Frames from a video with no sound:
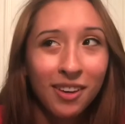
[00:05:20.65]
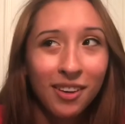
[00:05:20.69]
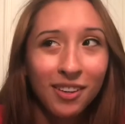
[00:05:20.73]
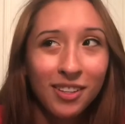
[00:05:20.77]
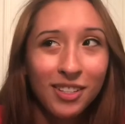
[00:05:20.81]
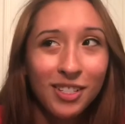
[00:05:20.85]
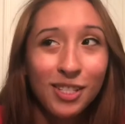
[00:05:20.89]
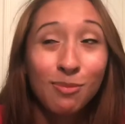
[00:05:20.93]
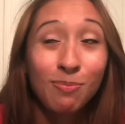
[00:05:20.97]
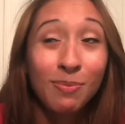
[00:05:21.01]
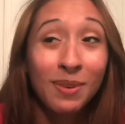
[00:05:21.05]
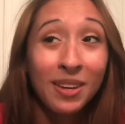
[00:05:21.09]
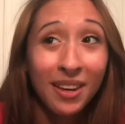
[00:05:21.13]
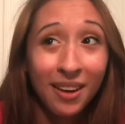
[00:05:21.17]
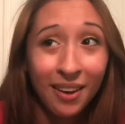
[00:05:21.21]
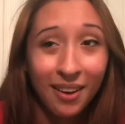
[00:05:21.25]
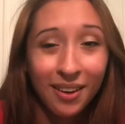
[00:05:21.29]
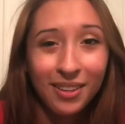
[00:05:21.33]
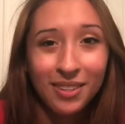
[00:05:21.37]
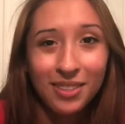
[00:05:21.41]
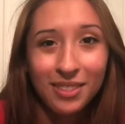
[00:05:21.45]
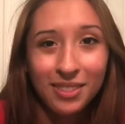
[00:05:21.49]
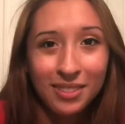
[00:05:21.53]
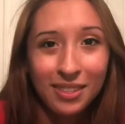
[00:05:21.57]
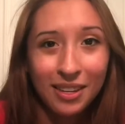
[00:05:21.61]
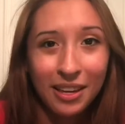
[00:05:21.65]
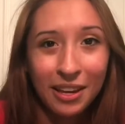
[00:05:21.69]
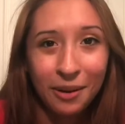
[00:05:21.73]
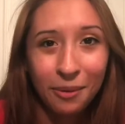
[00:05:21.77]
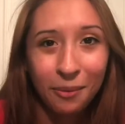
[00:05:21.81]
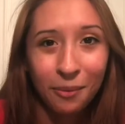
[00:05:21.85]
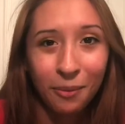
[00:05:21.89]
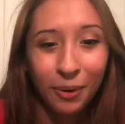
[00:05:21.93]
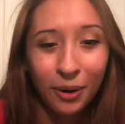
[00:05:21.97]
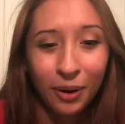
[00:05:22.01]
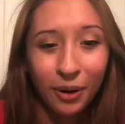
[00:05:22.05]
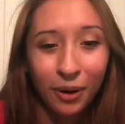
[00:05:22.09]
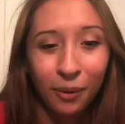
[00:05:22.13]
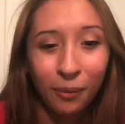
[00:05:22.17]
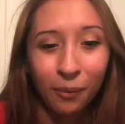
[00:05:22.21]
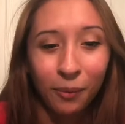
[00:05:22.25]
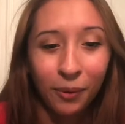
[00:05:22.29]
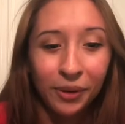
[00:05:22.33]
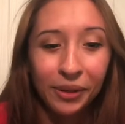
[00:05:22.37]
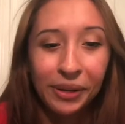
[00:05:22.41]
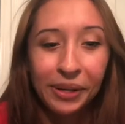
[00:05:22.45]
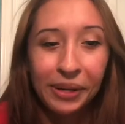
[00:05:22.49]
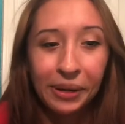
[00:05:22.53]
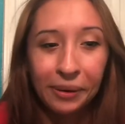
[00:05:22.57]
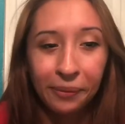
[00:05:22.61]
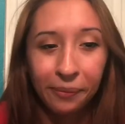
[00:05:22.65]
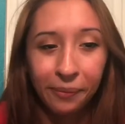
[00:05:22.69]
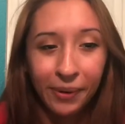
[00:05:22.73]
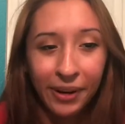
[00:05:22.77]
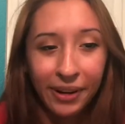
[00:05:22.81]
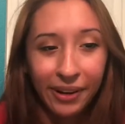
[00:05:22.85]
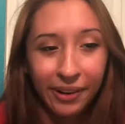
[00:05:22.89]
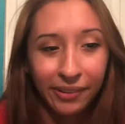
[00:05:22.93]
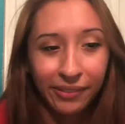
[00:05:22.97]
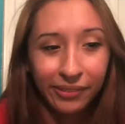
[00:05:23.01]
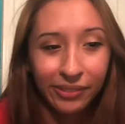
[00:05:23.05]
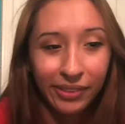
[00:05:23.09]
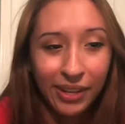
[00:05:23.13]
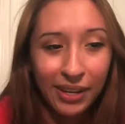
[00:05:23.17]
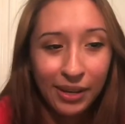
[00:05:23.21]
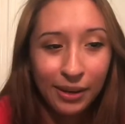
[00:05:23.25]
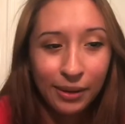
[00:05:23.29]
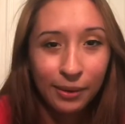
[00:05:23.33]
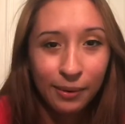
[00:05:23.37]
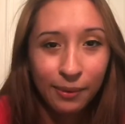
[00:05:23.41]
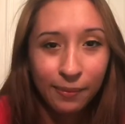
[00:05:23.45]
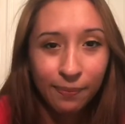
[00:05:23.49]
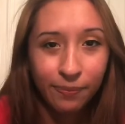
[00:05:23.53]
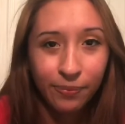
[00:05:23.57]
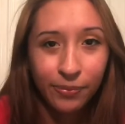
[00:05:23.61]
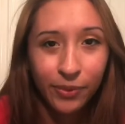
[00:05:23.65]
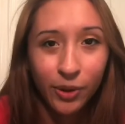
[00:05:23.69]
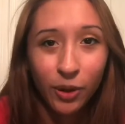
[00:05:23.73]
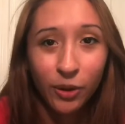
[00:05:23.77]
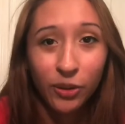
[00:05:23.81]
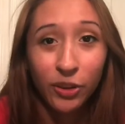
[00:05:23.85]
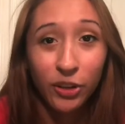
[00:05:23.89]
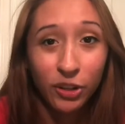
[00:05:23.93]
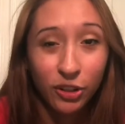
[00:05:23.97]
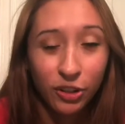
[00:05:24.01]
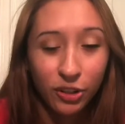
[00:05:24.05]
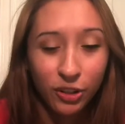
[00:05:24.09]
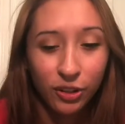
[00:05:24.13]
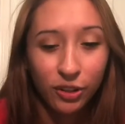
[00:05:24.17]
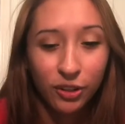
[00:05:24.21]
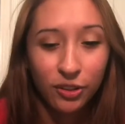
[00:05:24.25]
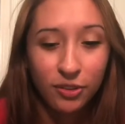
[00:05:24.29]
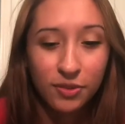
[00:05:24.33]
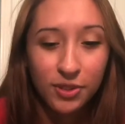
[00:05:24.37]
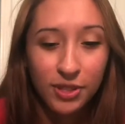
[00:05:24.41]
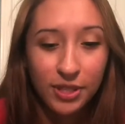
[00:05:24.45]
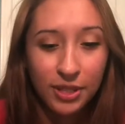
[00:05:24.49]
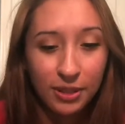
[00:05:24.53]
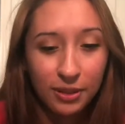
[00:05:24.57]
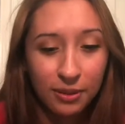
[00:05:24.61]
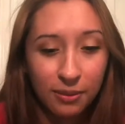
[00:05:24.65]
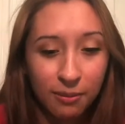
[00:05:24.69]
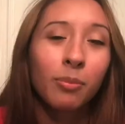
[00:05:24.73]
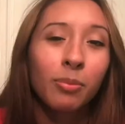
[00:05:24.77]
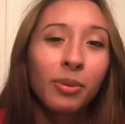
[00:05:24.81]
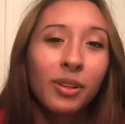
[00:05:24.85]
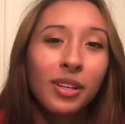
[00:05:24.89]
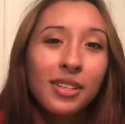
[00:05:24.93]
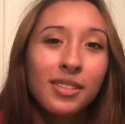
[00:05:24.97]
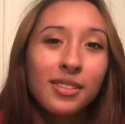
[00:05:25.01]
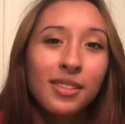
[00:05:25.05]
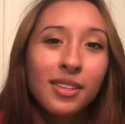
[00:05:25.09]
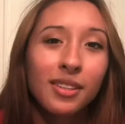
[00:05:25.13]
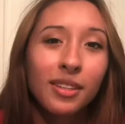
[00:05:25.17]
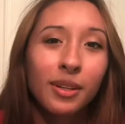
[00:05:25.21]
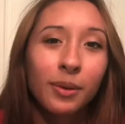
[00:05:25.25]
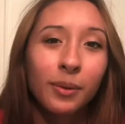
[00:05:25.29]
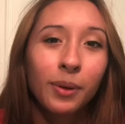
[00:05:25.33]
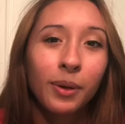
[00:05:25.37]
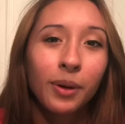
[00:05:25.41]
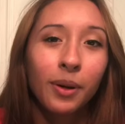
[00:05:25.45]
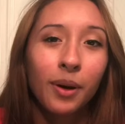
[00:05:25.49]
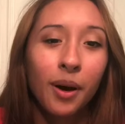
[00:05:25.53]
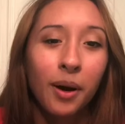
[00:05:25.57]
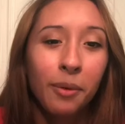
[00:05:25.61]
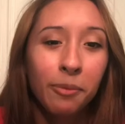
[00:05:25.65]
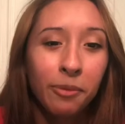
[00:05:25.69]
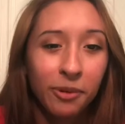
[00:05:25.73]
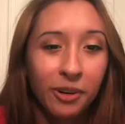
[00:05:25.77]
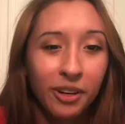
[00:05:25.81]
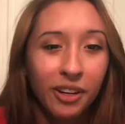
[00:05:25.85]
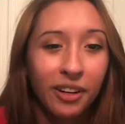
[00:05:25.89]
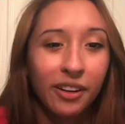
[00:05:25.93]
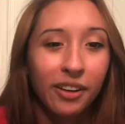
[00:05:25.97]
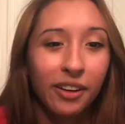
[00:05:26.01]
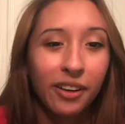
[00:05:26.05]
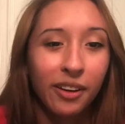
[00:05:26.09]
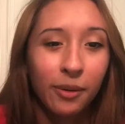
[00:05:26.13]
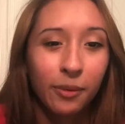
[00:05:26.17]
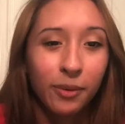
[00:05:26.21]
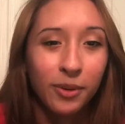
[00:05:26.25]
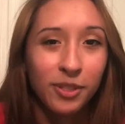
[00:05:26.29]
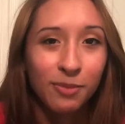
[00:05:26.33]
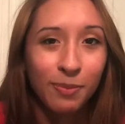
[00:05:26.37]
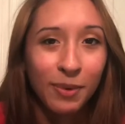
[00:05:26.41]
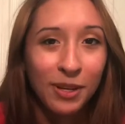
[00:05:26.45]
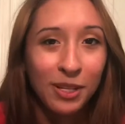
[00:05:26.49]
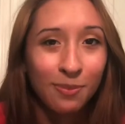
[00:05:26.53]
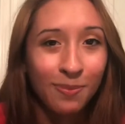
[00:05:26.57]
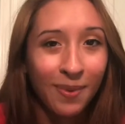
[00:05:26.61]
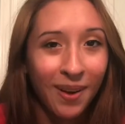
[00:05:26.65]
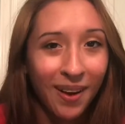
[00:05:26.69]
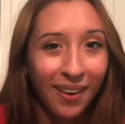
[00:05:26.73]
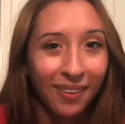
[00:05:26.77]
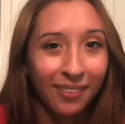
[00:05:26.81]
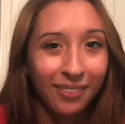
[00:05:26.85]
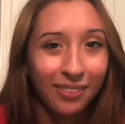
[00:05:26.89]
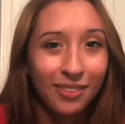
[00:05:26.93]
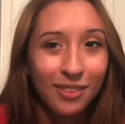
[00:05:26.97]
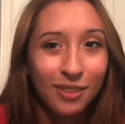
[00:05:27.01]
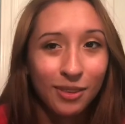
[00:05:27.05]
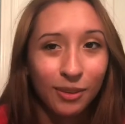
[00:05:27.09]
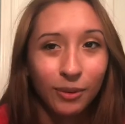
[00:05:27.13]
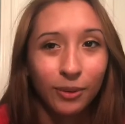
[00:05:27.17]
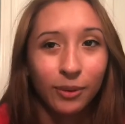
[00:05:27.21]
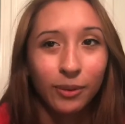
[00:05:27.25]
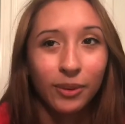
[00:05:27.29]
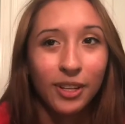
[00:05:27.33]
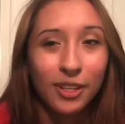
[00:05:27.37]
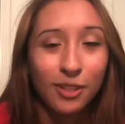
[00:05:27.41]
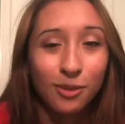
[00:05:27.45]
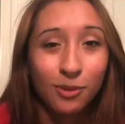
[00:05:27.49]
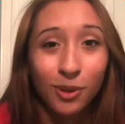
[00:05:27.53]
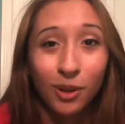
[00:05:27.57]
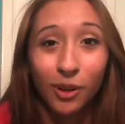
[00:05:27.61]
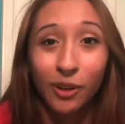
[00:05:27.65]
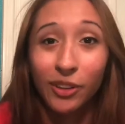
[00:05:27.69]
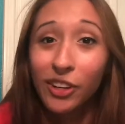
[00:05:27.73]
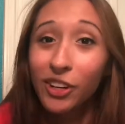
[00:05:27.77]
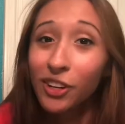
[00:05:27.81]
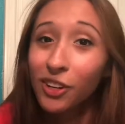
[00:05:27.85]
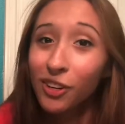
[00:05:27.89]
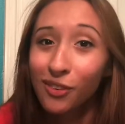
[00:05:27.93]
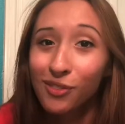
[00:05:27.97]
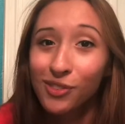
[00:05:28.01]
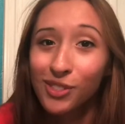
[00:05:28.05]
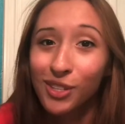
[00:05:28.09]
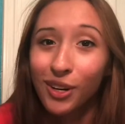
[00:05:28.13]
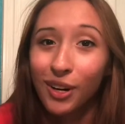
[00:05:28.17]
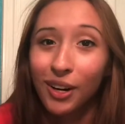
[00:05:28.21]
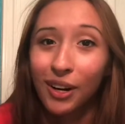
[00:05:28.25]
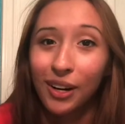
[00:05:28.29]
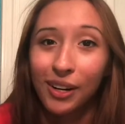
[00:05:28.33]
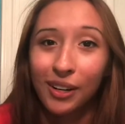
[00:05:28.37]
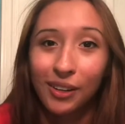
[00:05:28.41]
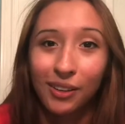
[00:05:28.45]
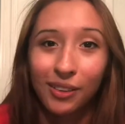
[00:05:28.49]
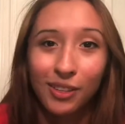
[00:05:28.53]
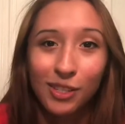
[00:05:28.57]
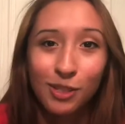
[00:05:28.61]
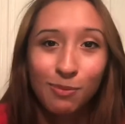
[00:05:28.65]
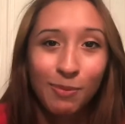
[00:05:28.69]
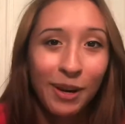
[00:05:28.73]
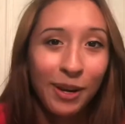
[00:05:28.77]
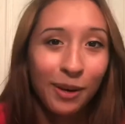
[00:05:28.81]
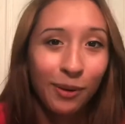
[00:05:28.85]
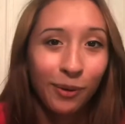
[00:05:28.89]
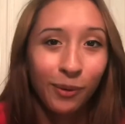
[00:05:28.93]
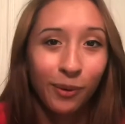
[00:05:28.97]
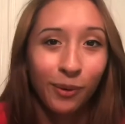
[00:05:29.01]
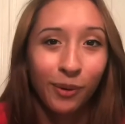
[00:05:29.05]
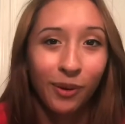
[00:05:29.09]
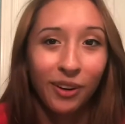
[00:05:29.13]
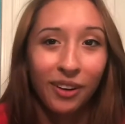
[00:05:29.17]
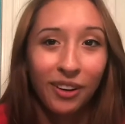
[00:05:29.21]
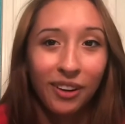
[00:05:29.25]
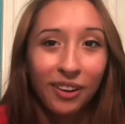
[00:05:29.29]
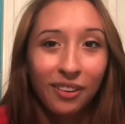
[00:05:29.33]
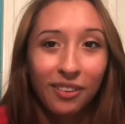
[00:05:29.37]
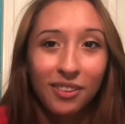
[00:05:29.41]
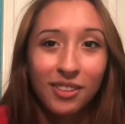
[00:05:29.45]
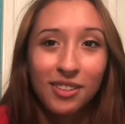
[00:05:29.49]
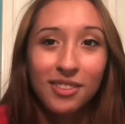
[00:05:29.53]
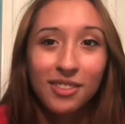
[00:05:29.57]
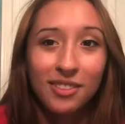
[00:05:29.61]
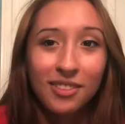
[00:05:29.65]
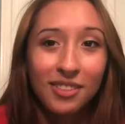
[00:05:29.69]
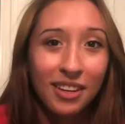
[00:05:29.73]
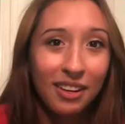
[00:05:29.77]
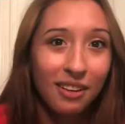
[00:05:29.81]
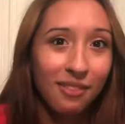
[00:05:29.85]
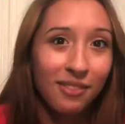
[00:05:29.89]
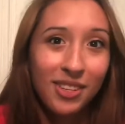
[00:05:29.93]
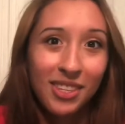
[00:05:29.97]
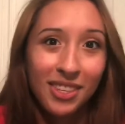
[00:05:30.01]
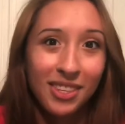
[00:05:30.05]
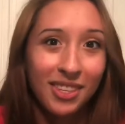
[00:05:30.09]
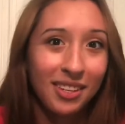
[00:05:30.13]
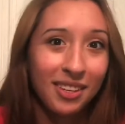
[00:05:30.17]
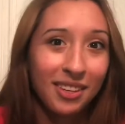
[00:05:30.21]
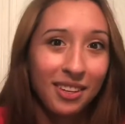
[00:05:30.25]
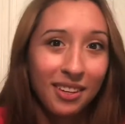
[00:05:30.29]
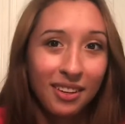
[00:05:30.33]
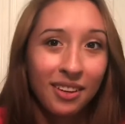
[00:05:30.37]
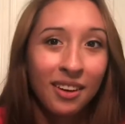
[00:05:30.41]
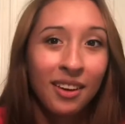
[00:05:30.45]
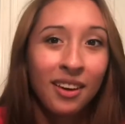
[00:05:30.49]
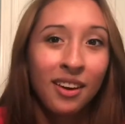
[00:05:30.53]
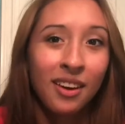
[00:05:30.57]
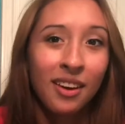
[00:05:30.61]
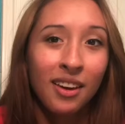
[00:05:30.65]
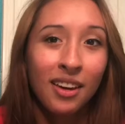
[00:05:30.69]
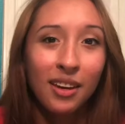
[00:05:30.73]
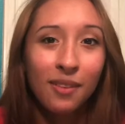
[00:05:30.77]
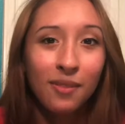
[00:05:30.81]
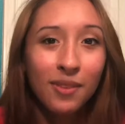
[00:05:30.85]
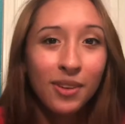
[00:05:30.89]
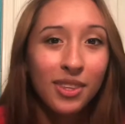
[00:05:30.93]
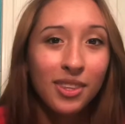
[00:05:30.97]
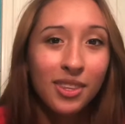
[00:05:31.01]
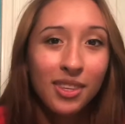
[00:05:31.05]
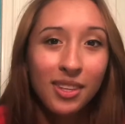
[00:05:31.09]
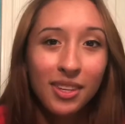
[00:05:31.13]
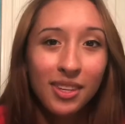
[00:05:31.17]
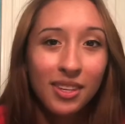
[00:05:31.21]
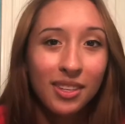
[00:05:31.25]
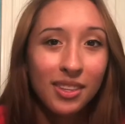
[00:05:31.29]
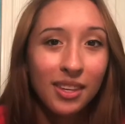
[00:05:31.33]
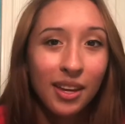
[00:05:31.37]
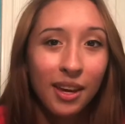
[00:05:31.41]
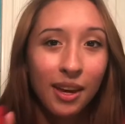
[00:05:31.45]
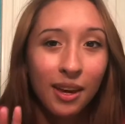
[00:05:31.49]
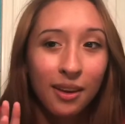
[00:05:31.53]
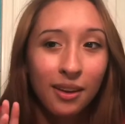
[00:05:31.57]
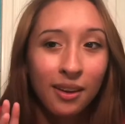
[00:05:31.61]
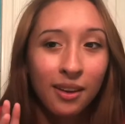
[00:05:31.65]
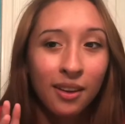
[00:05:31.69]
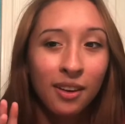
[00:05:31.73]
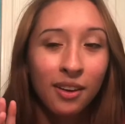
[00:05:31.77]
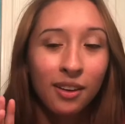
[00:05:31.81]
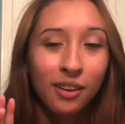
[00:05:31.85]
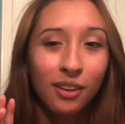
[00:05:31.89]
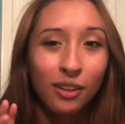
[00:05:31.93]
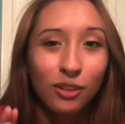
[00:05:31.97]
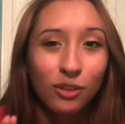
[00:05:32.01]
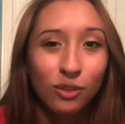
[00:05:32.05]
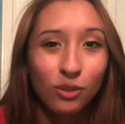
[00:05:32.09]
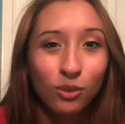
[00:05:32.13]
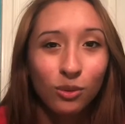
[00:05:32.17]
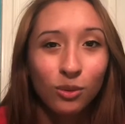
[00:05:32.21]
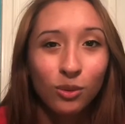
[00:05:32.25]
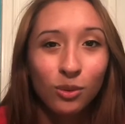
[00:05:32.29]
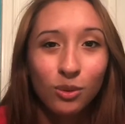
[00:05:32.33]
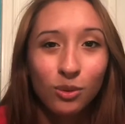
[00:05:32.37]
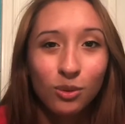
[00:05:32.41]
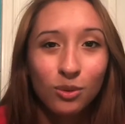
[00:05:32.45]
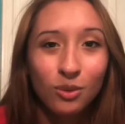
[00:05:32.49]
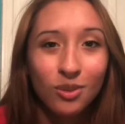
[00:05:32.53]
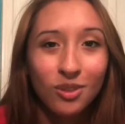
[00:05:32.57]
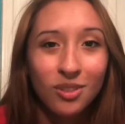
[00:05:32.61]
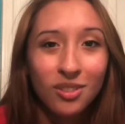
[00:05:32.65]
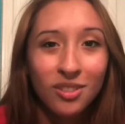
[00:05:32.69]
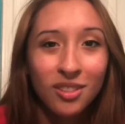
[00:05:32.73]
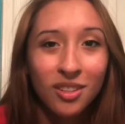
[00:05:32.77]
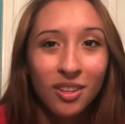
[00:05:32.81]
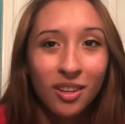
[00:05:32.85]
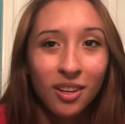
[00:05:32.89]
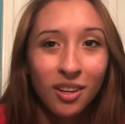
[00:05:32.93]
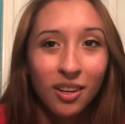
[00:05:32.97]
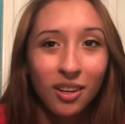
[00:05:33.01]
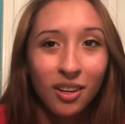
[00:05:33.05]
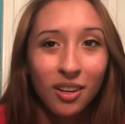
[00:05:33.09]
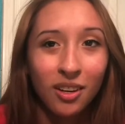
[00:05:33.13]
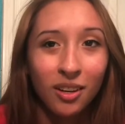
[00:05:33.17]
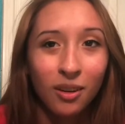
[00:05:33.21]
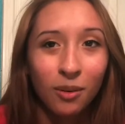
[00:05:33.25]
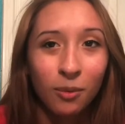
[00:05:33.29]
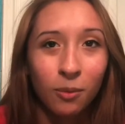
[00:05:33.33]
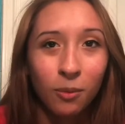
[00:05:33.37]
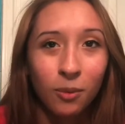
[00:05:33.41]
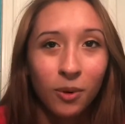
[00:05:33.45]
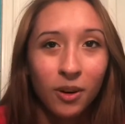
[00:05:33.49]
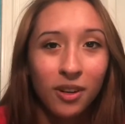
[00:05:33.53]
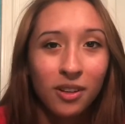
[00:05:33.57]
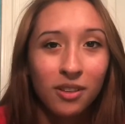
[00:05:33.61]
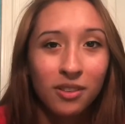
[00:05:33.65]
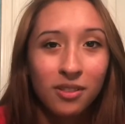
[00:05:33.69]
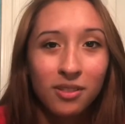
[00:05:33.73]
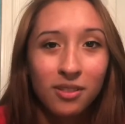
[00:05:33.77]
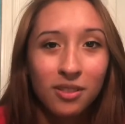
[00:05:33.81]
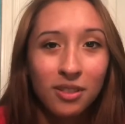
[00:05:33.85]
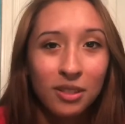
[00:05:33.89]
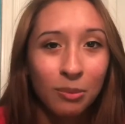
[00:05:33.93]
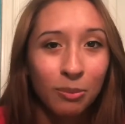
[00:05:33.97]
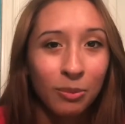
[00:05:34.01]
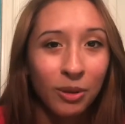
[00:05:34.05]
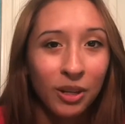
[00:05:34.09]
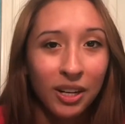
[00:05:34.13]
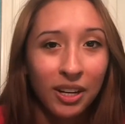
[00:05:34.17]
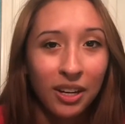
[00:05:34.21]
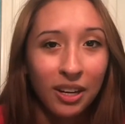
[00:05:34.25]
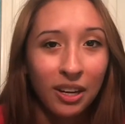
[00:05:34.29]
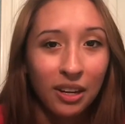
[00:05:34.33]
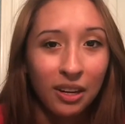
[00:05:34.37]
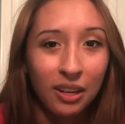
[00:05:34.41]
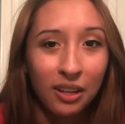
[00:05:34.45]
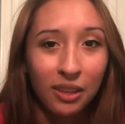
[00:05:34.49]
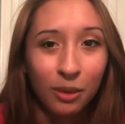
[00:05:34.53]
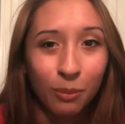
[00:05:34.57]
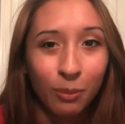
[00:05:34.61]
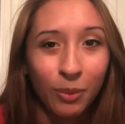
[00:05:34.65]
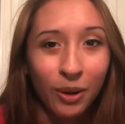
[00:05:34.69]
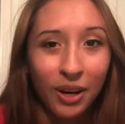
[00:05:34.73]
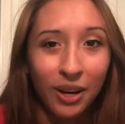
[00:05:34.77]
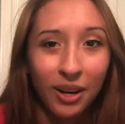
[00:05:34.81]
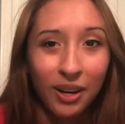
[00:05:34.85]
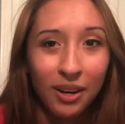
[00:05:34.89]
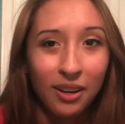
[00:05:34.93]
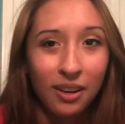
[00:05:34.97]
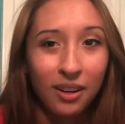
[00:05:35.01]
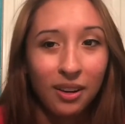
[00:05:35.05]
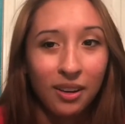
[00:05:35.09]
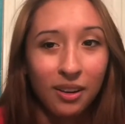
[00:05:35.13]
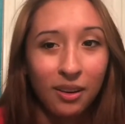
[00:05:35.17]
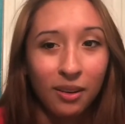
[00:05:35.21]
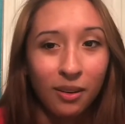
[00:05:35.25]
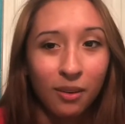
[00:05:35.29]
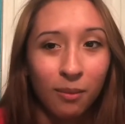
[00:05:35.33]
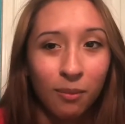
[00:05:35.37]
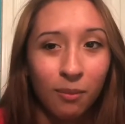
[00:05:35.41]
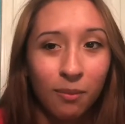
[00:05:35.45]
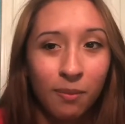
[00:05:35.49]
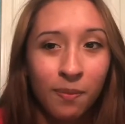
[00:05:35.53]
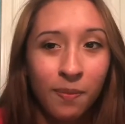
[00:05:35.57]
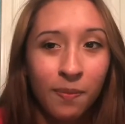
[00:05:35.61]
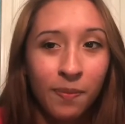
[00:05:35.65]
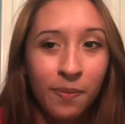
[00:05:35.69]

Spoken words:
just because they were working around like all the nerves, and the place that they were operating was my spine, so that's where all the nerves are, and the spinal cord, and just everything that controls and runs the brain and the body and